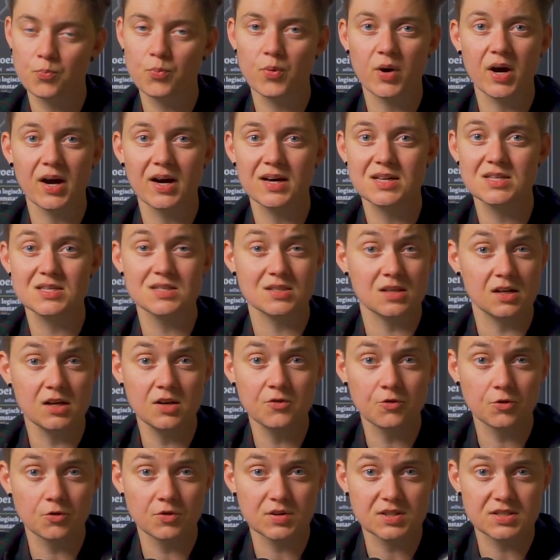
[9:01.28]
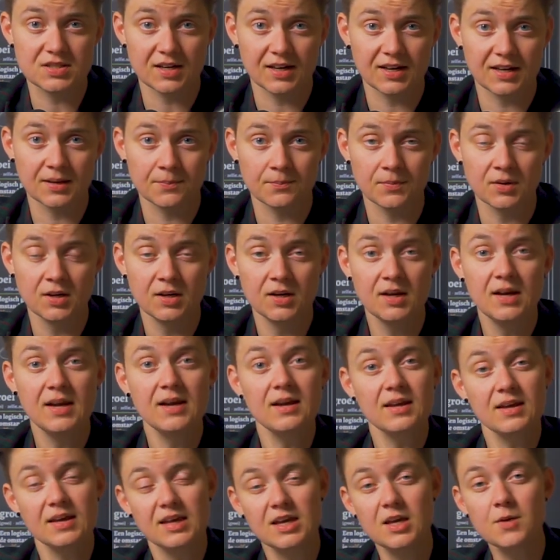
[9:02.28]
price, delivery time,
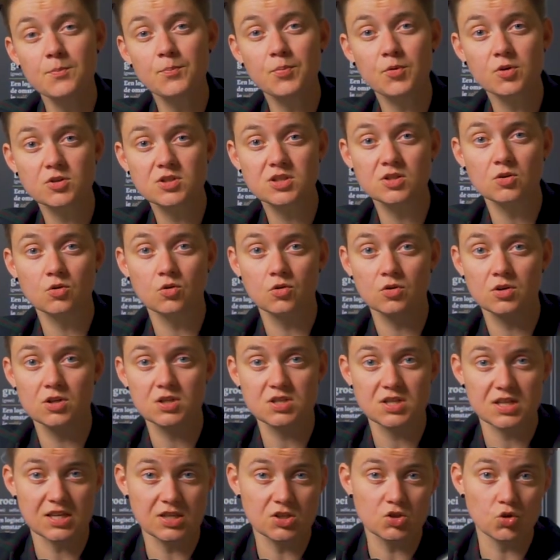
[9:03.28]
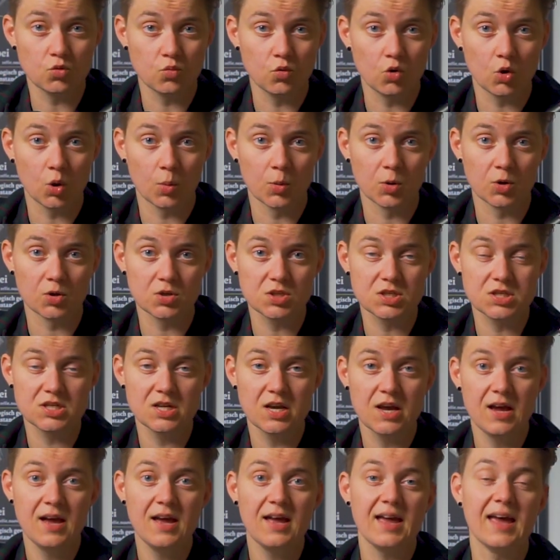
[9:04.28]
importing orders into WooCommerce,
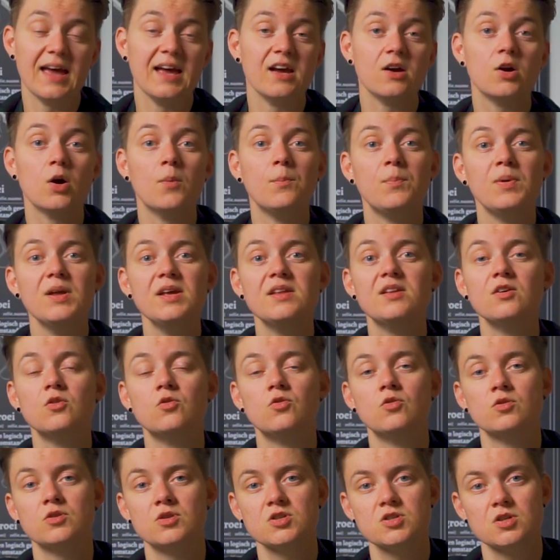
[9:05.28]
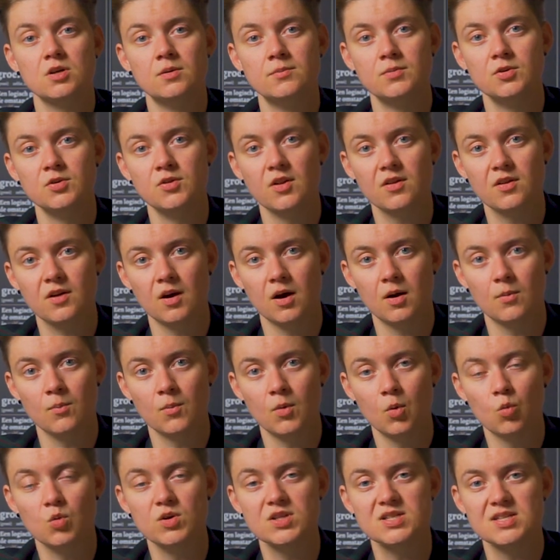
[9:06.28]
and completing orders on
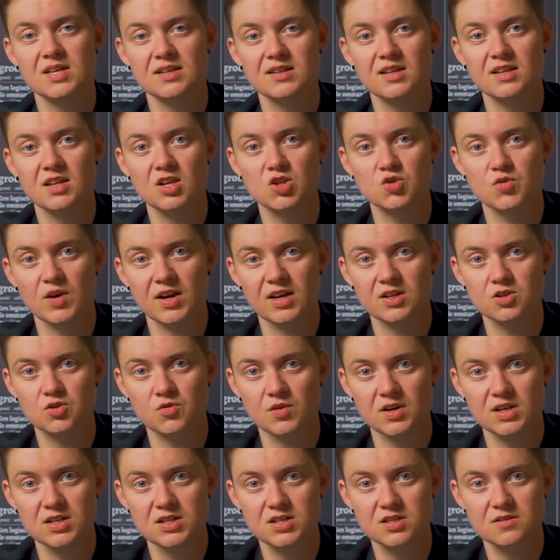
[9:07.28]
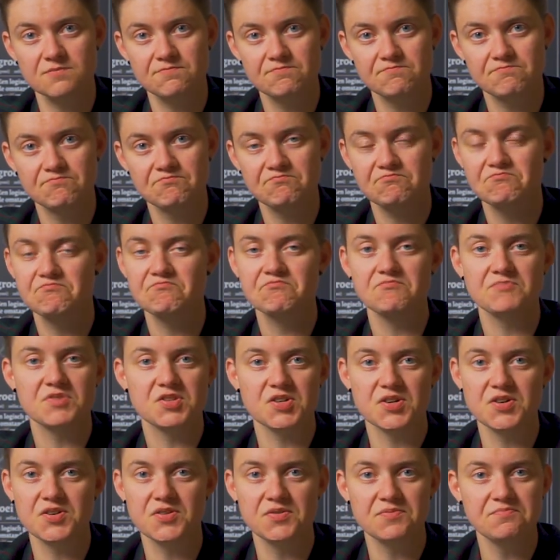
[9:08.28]
Bol.com with sending the track and trace.
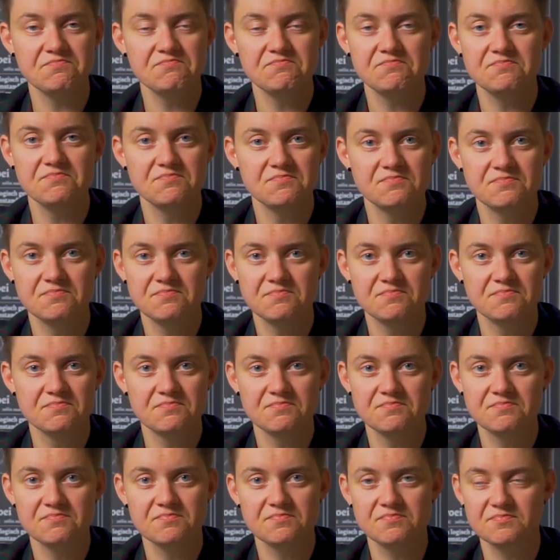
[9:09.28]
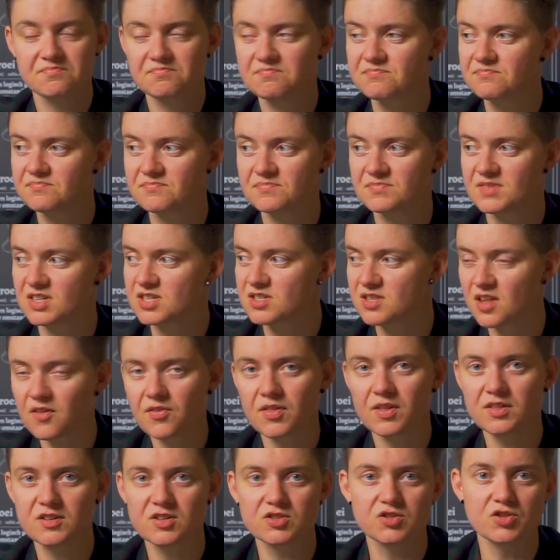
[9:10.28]
So there's
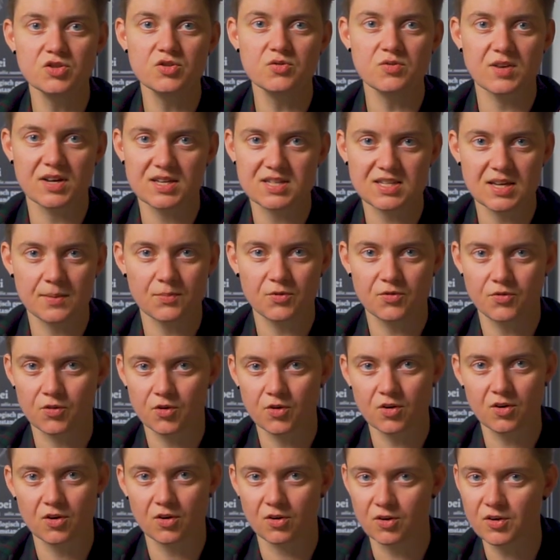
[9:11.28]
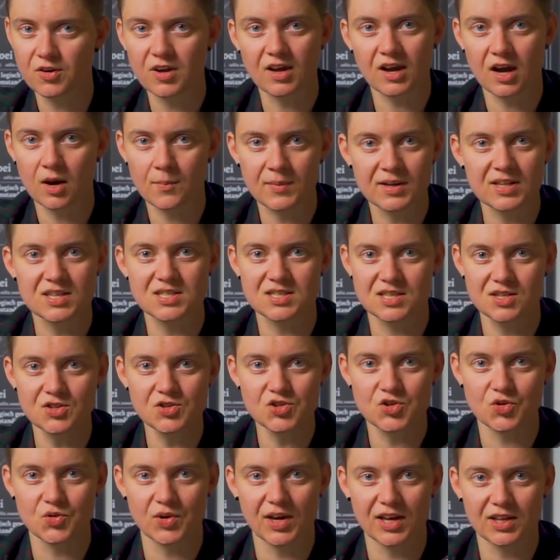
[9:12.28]
nothing to do except for looking how many sales you